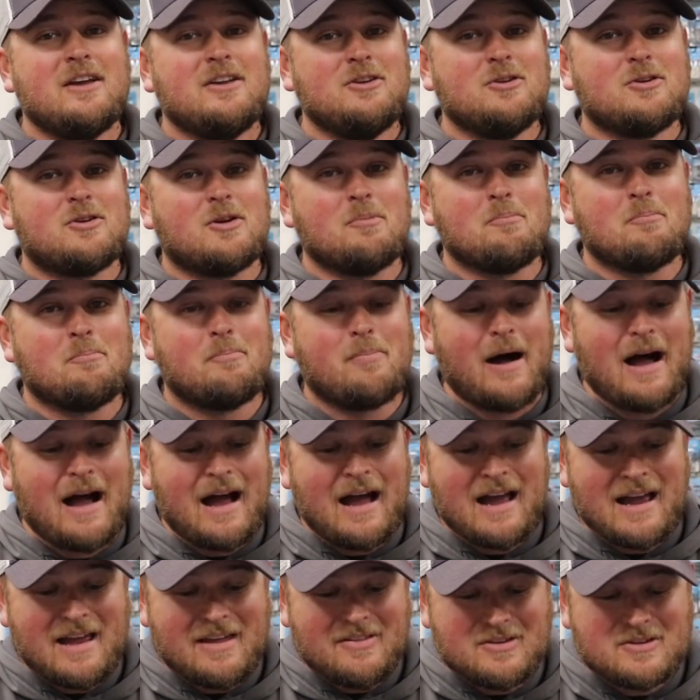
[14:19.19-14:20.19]
You can
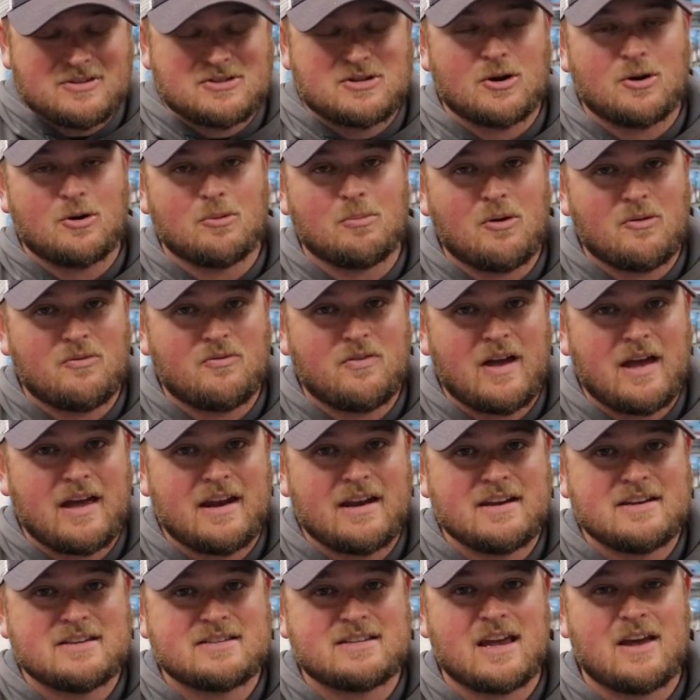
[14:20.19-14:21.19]
buy the turbo
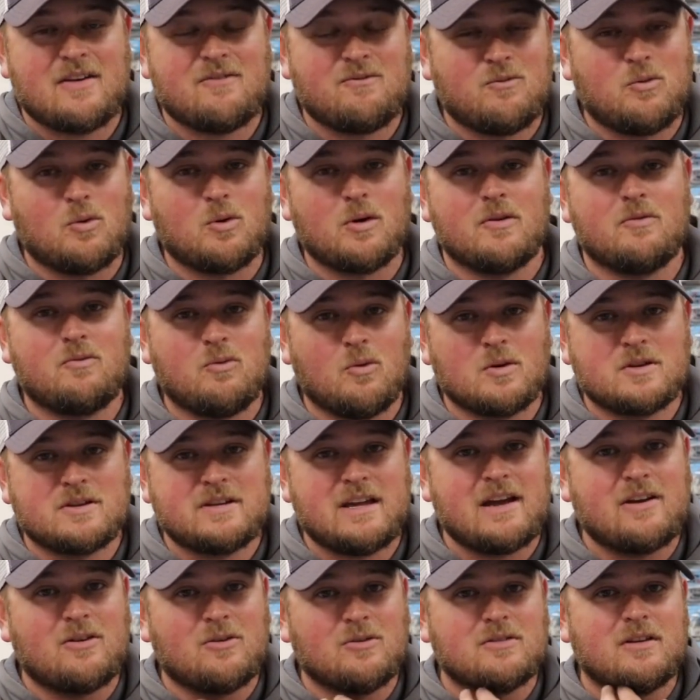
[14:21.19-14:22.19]
FattyZ at
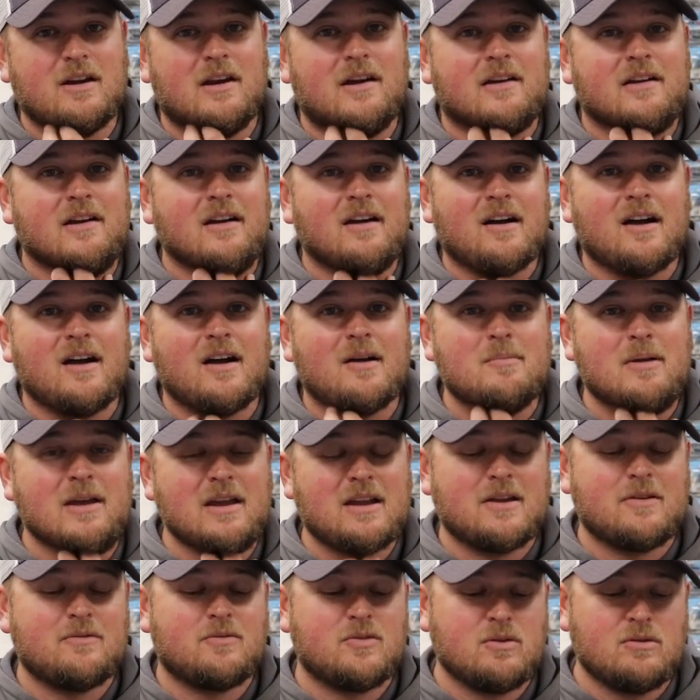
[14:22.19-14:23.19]
44tackle.com
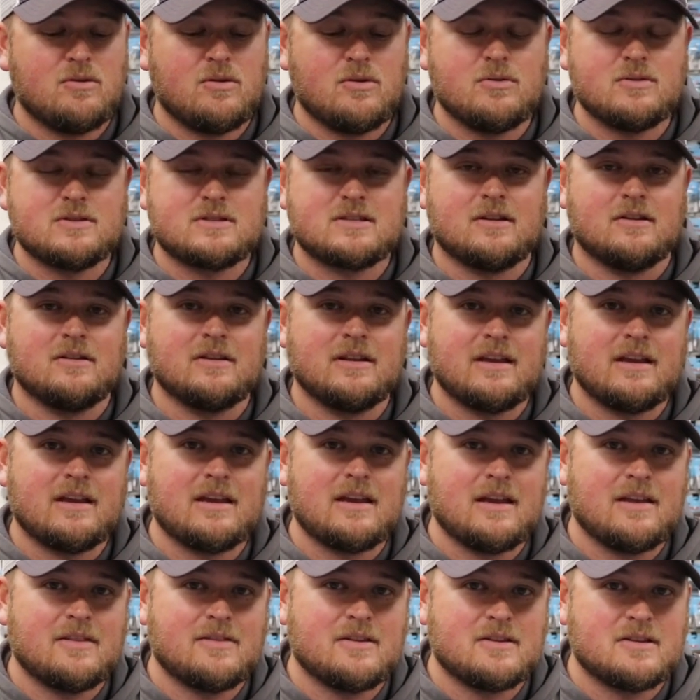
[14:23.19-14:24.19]
and if you use the
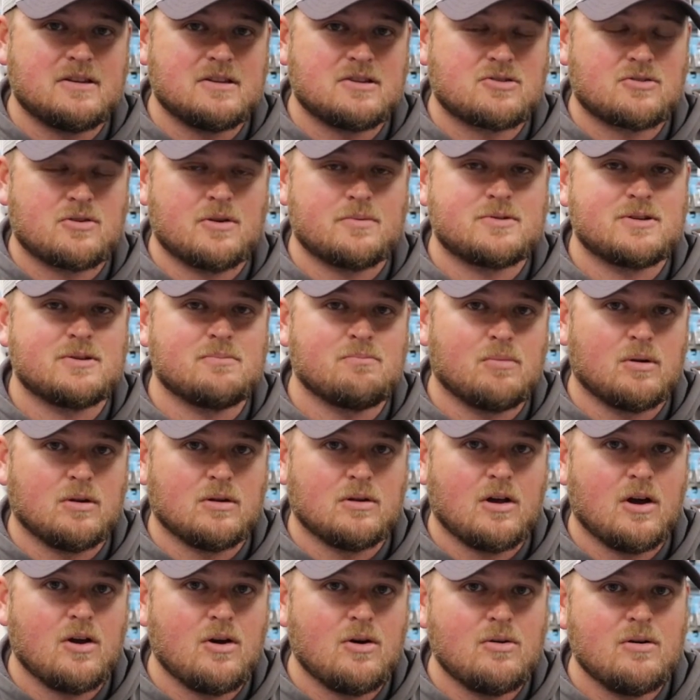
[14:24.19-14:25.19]
link in the description
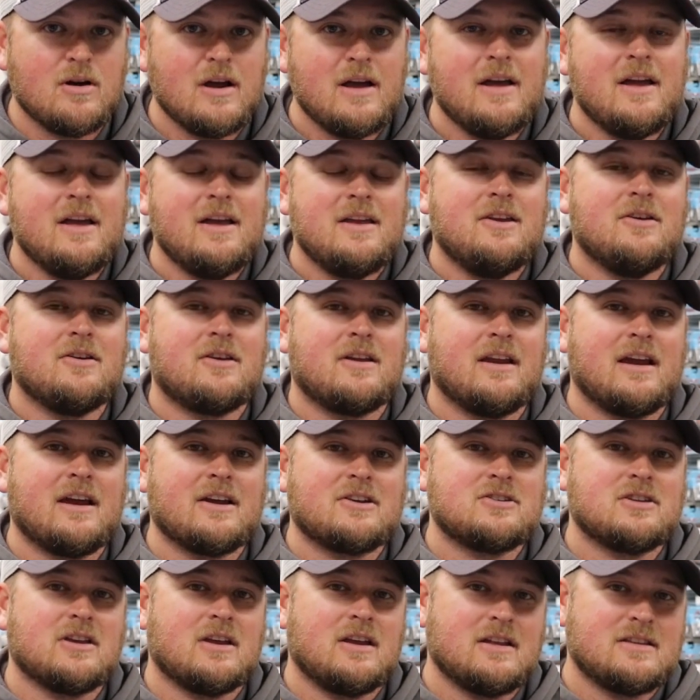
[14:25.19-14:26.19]
below, you can
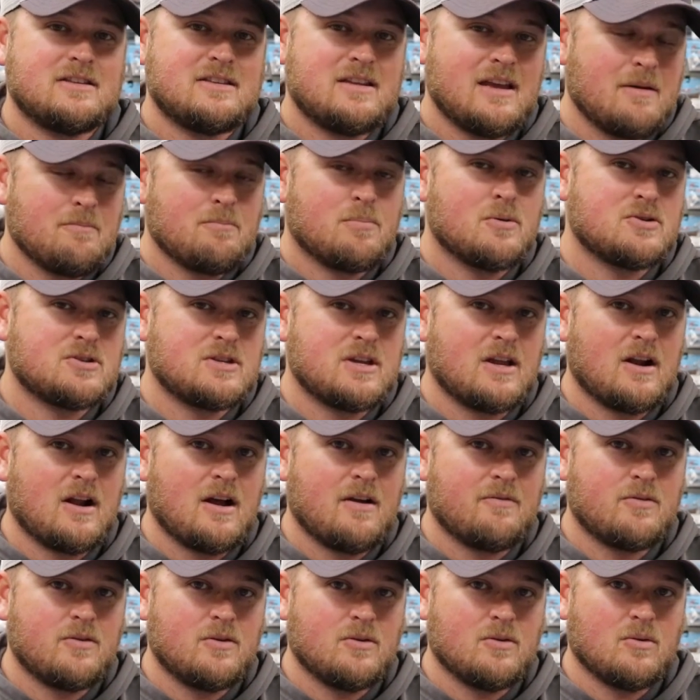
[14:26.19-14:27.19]
actually get 10%
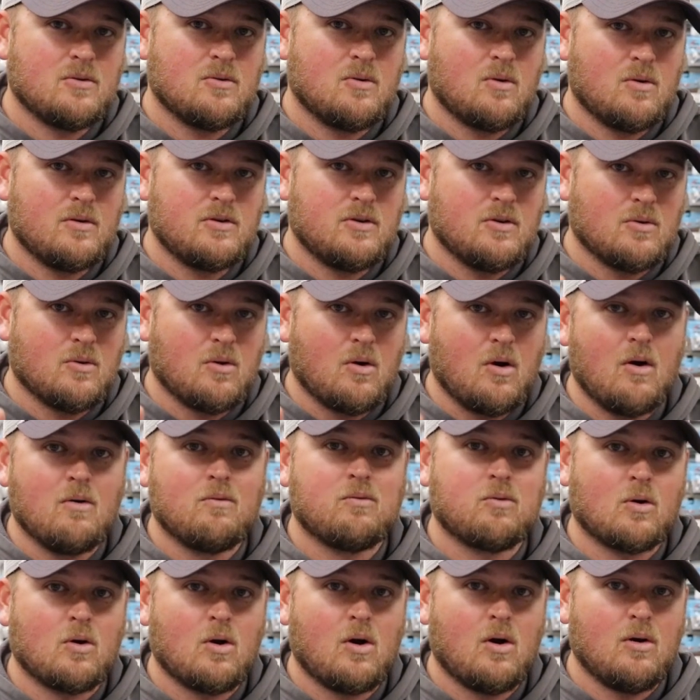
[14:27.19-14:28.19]
off your, your
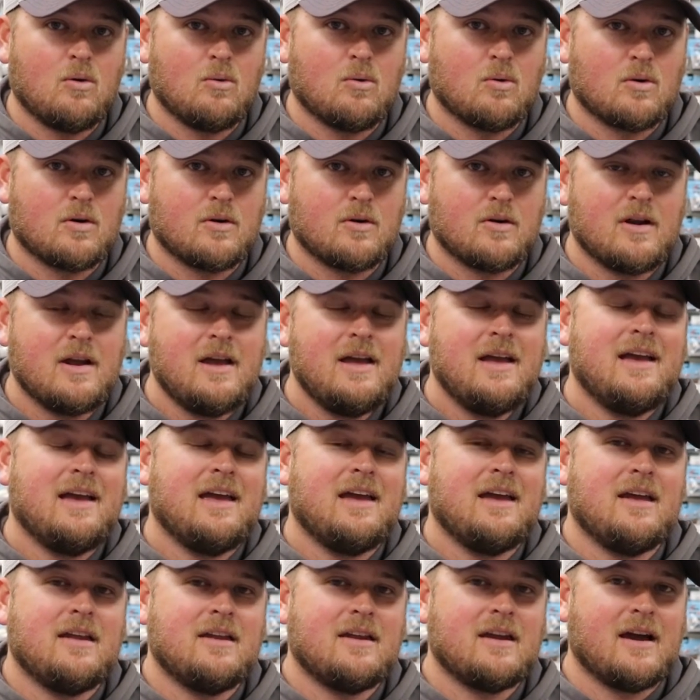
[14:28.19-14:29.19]
overall order
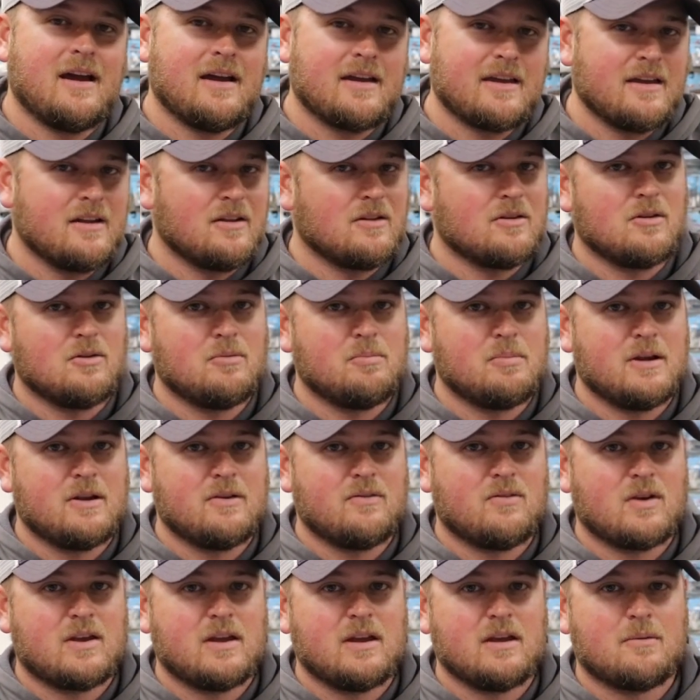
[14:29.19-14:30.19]
and I get a little bit
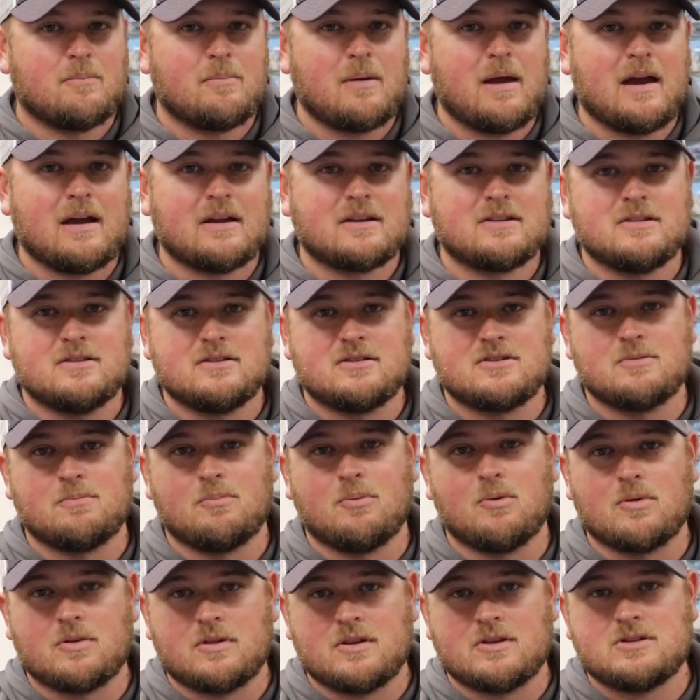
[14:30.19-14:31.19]
of a kickback to
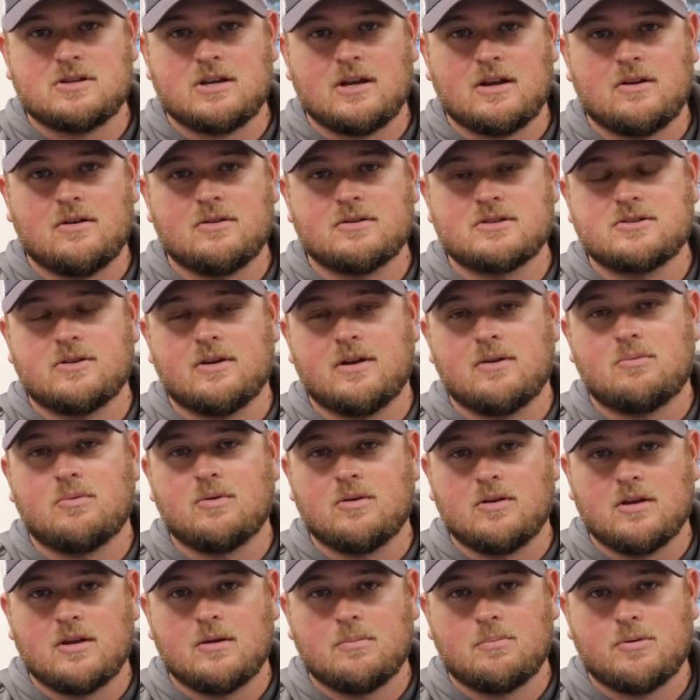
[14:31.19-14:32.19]
support the channel. So I'd
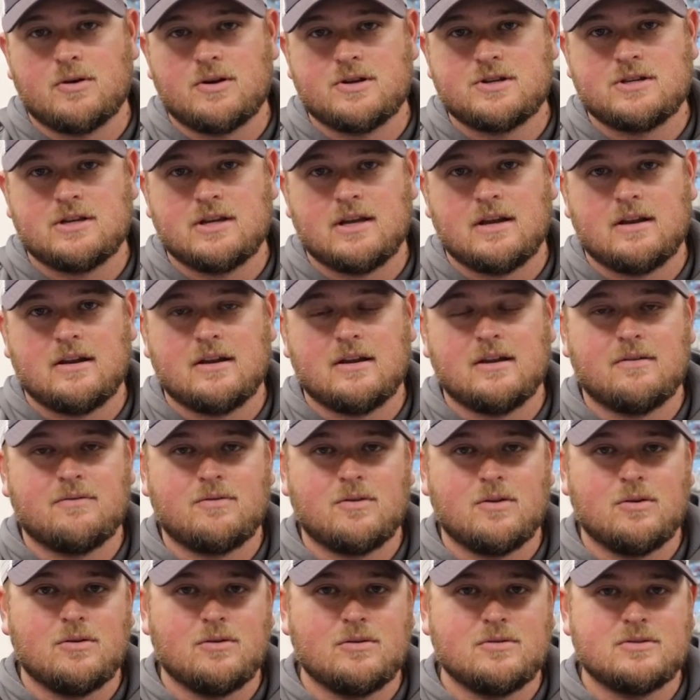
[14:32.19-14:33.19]
really appreciate it
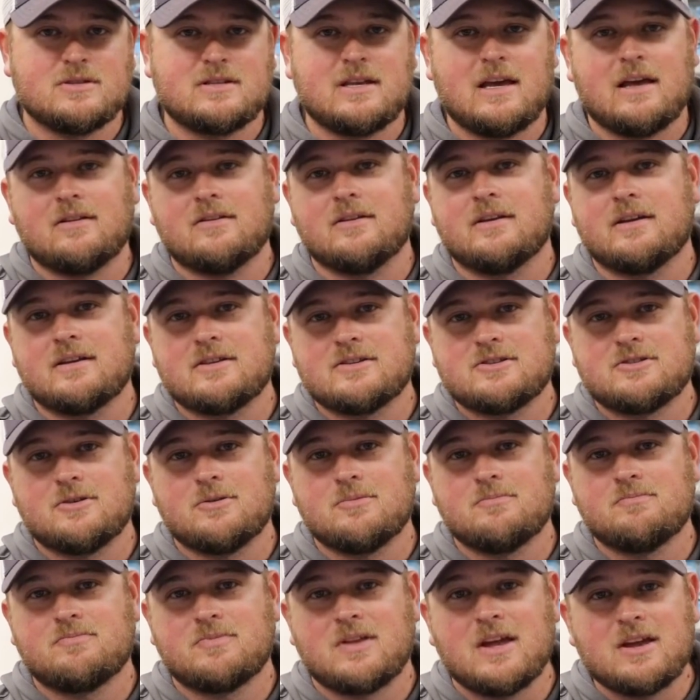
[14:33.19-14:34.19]
if you use that link.
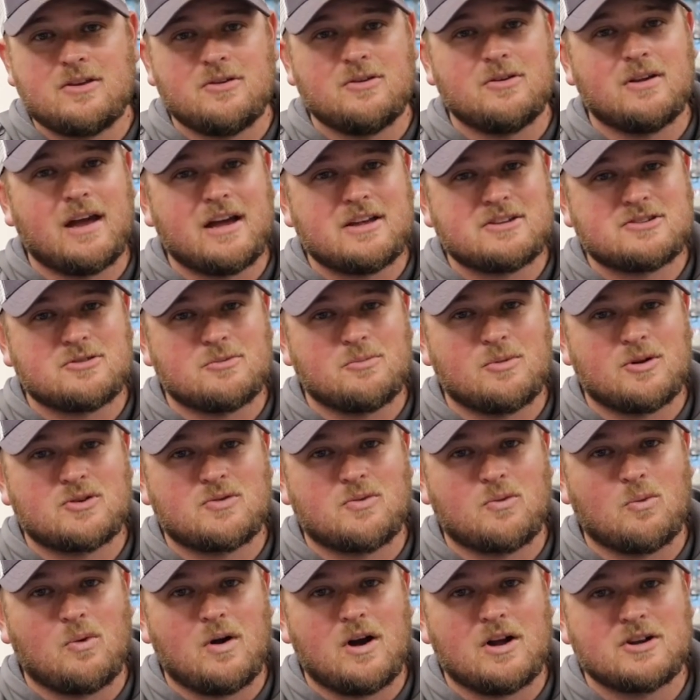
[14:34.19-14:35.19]
So thank you guys so much
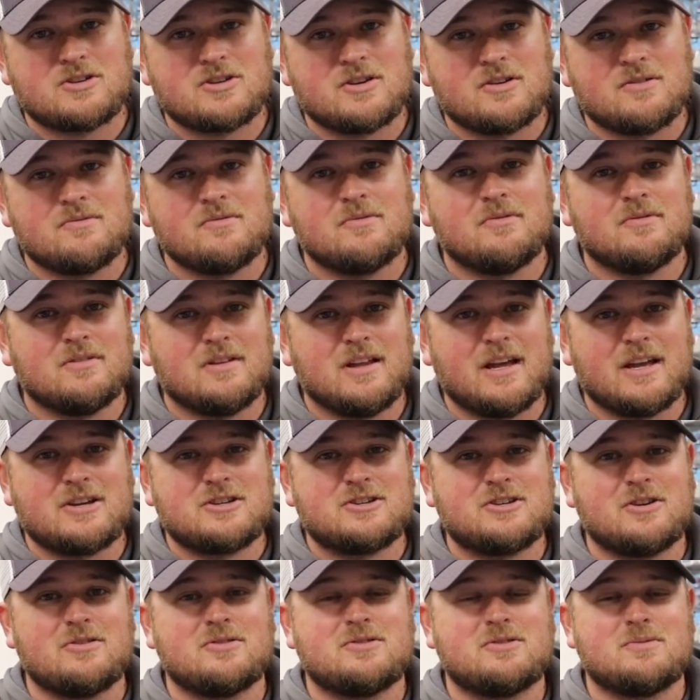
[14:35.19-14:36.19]
for watching. Like,
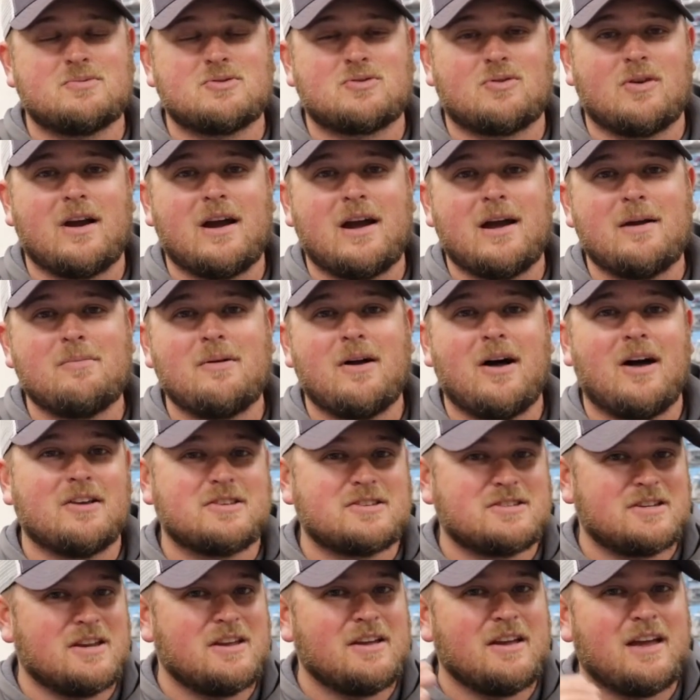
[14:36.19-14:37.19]
share, subscribe. I'll
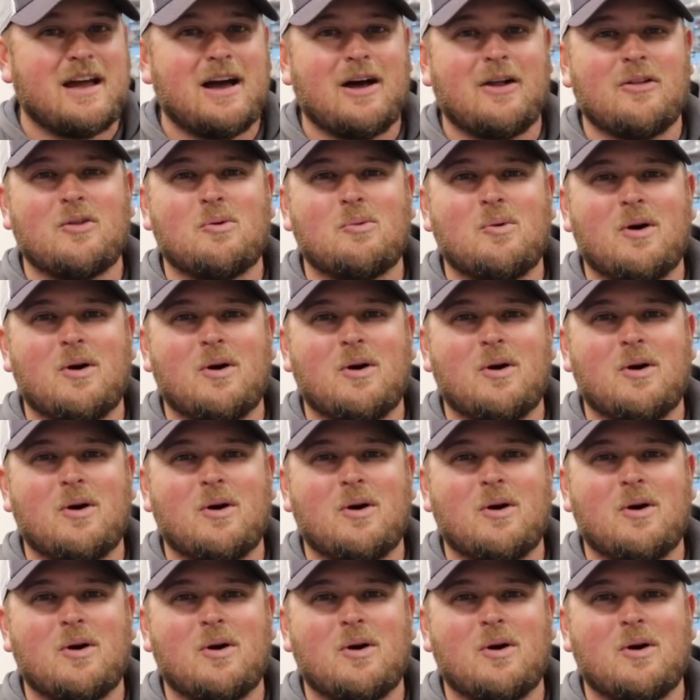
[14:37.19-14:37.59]
see you out in the